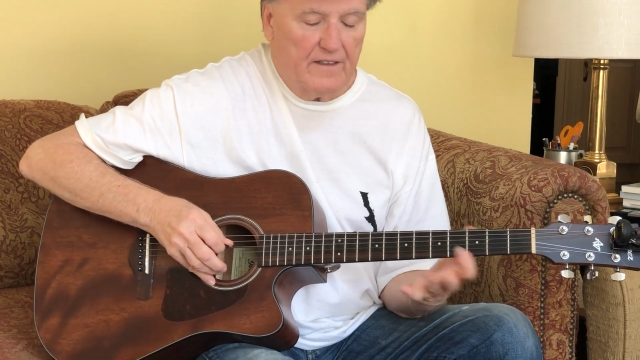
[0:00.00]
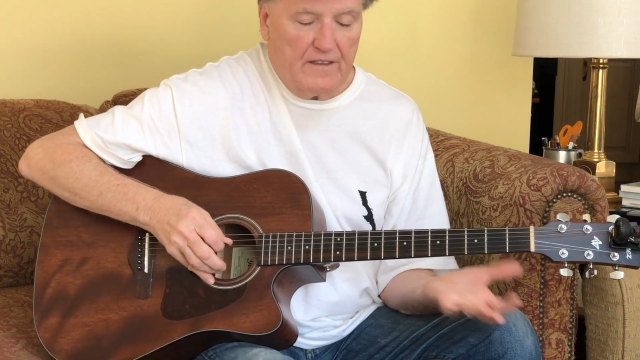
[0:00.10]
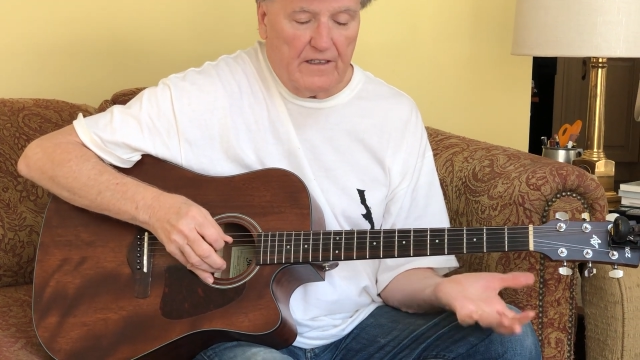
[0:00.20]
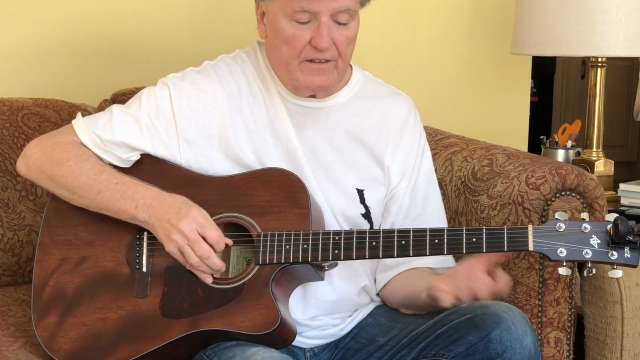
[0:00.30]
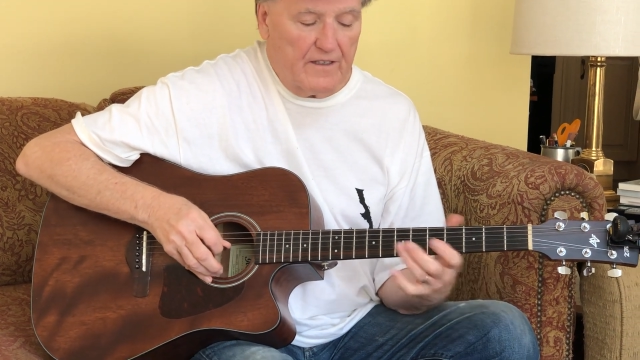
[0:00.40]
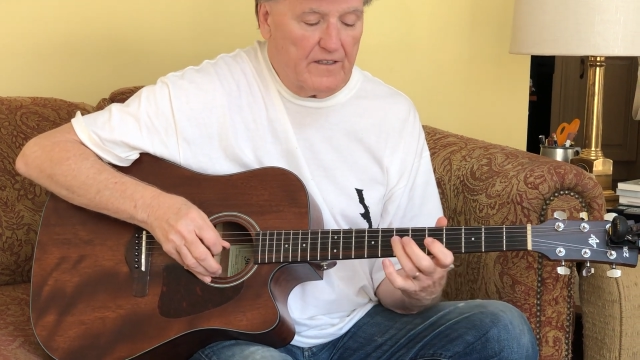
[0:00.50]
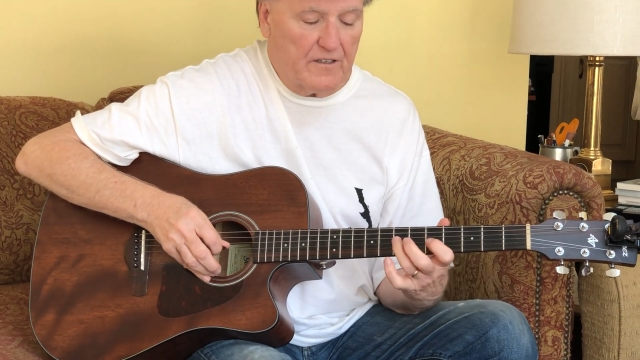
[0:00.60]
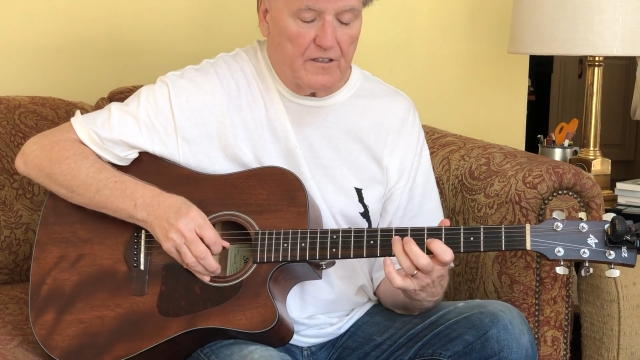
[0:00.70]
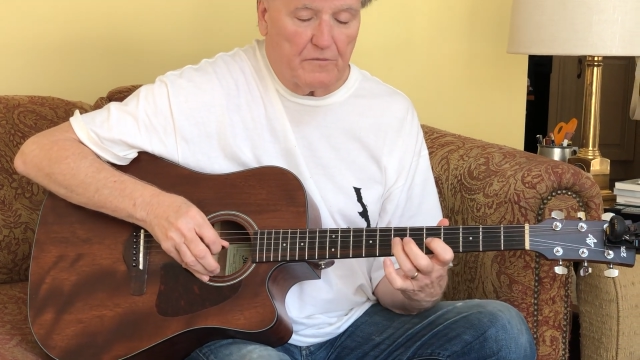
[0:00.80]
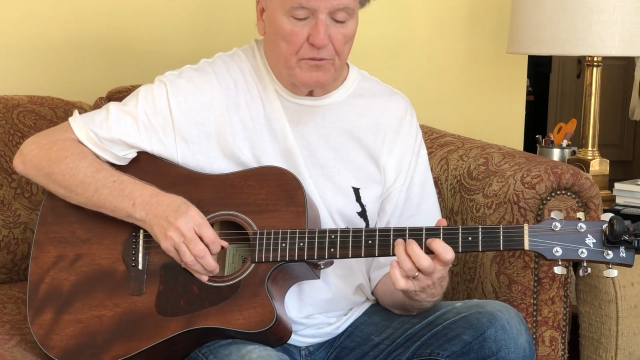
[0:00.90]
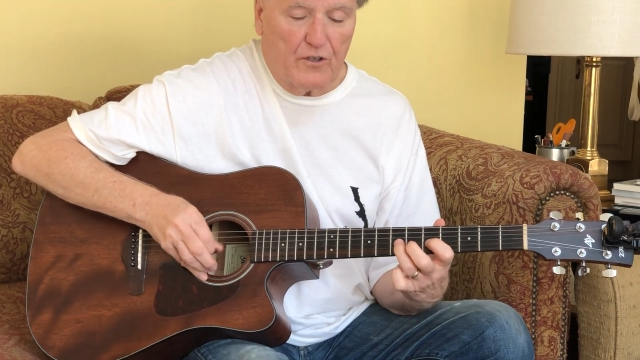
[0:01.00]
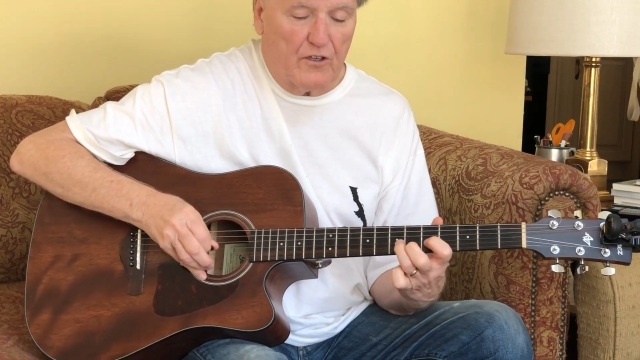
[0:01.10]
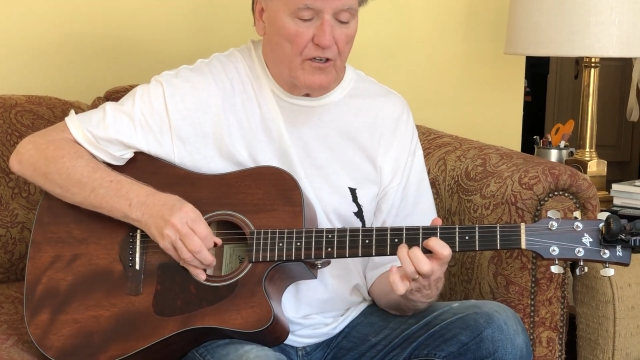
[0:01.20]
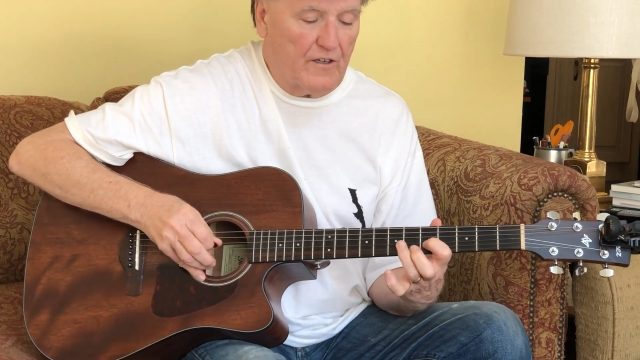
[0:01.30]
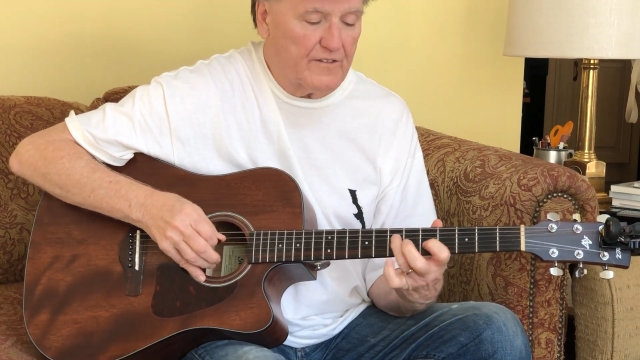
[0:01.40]
you know, the
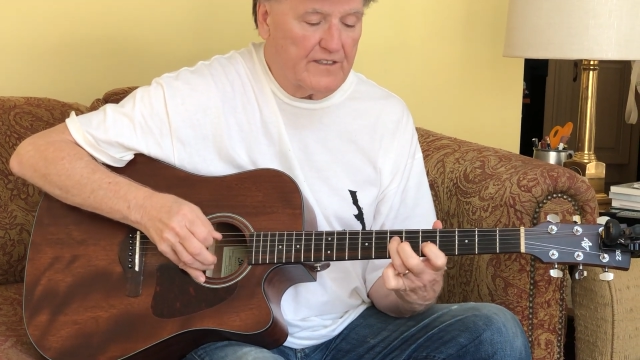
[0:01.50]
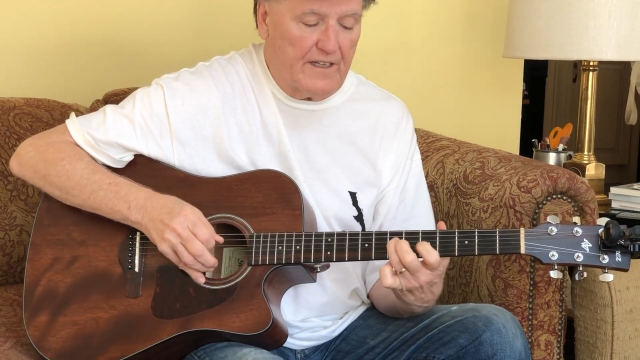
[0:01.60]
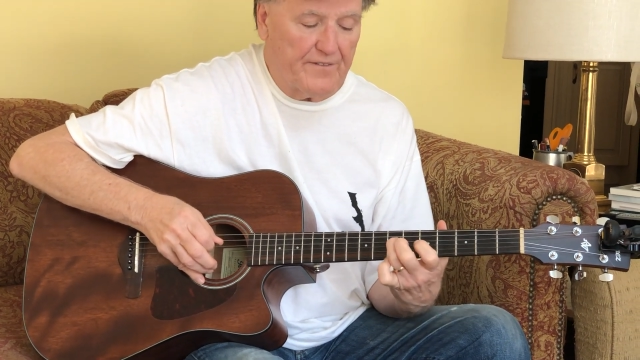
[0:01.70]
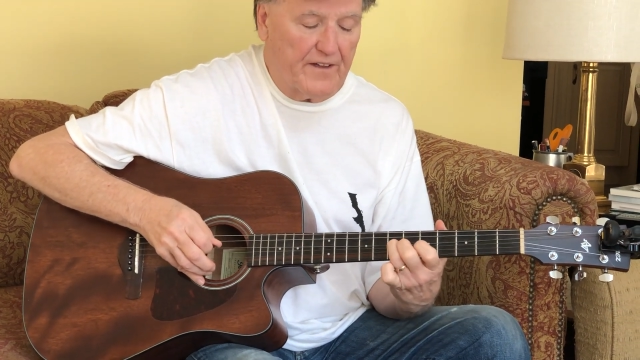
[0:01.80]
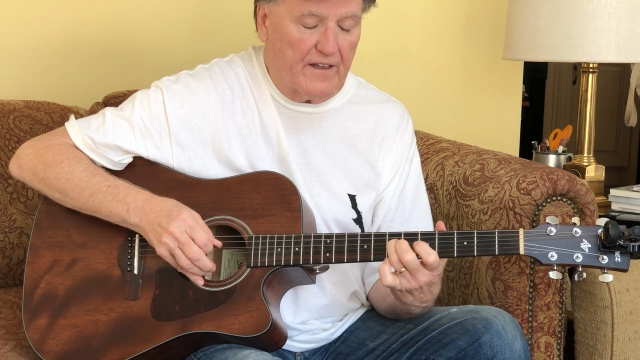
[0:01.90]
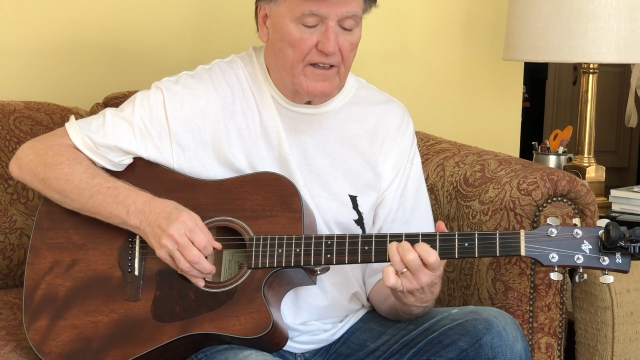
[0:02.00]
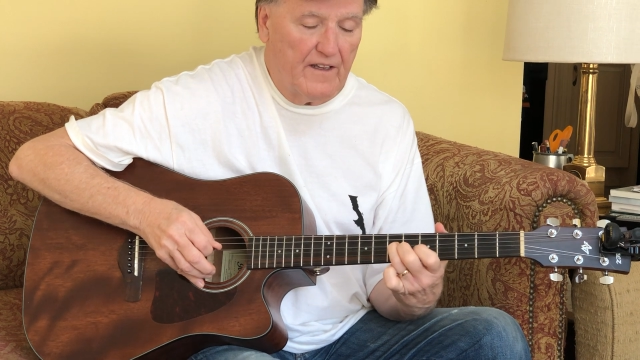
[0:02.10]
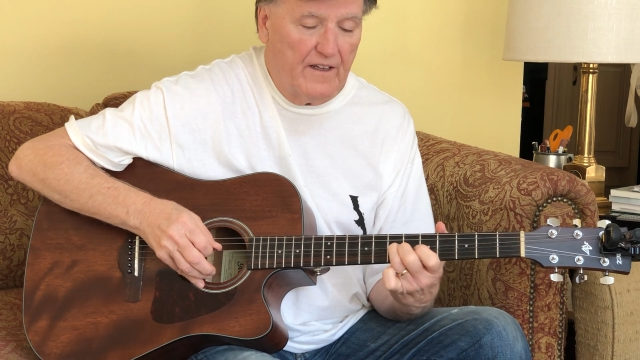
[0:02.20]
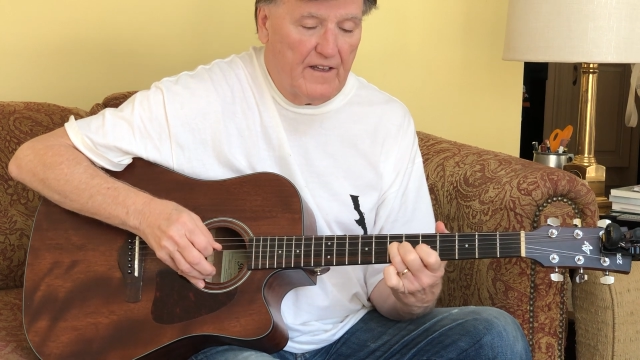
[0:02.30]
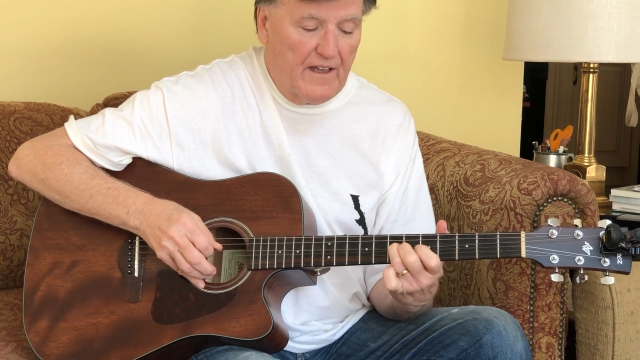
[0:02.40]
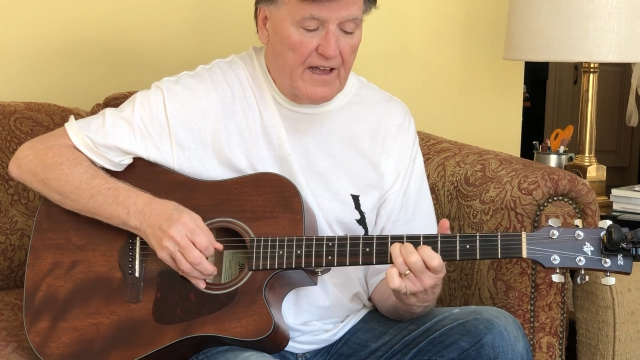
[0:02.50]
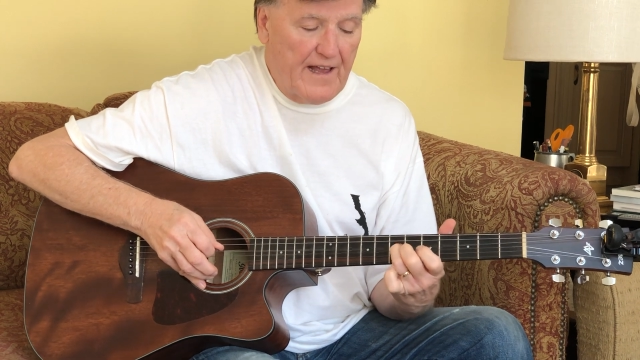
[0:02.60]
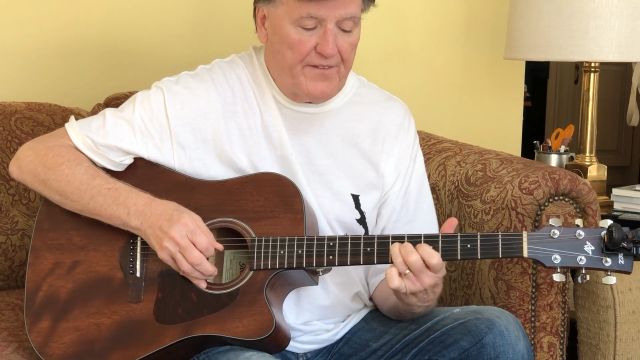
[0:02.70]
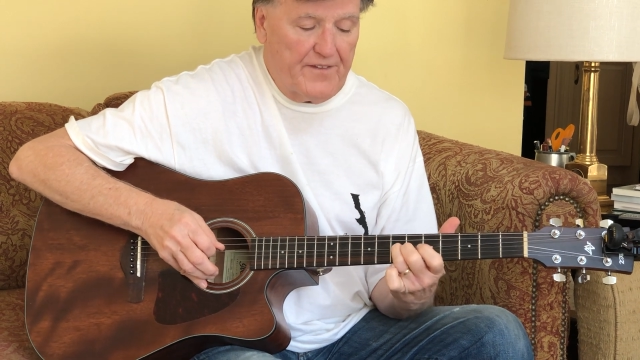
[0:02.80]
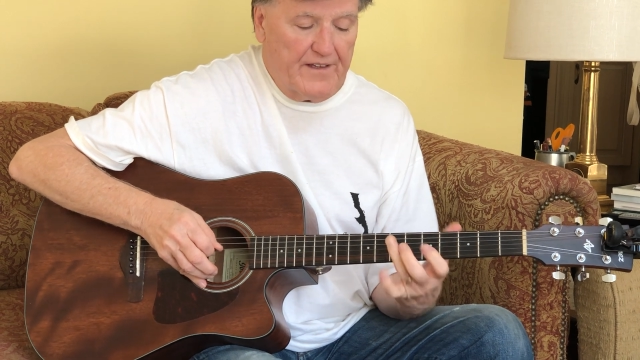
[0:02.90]
pull-offs
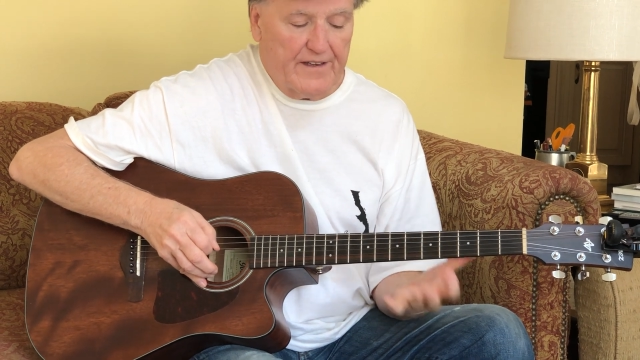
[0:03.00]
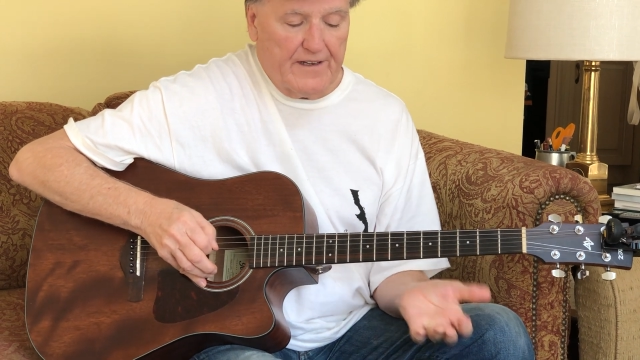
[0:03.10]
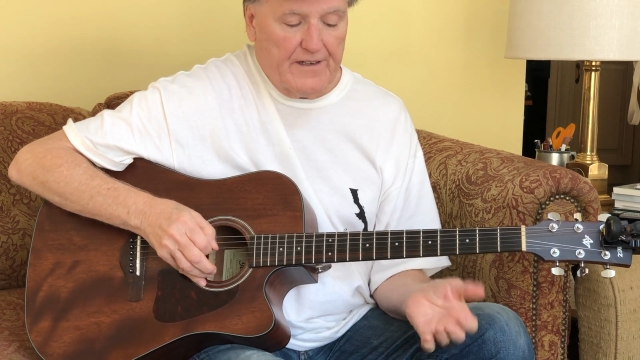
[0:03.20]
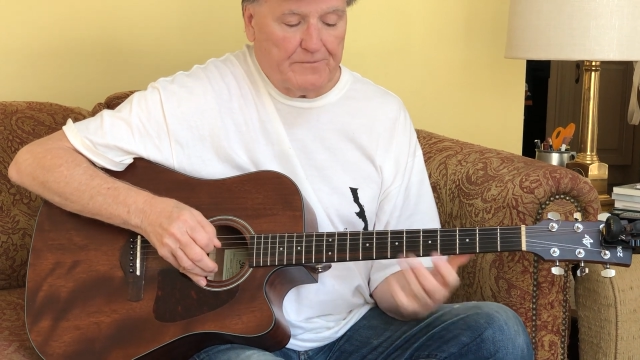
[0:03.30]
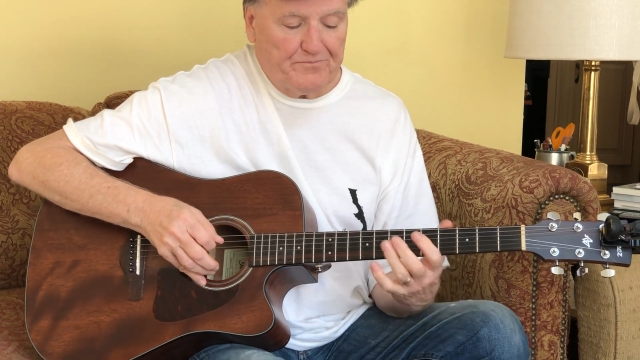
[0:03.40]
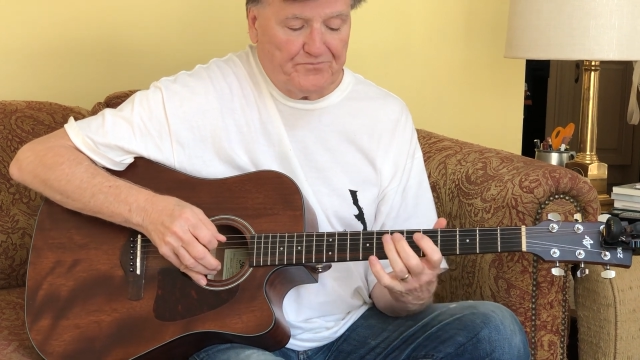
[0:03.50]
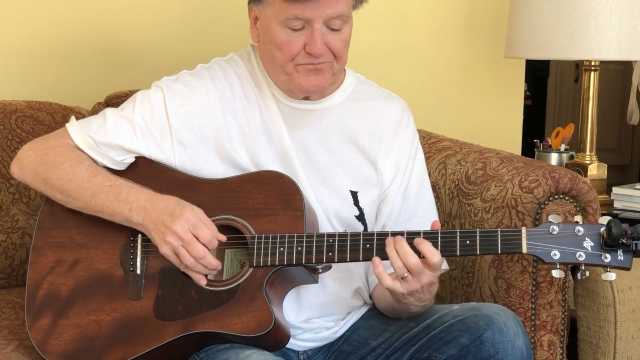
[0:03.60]
and the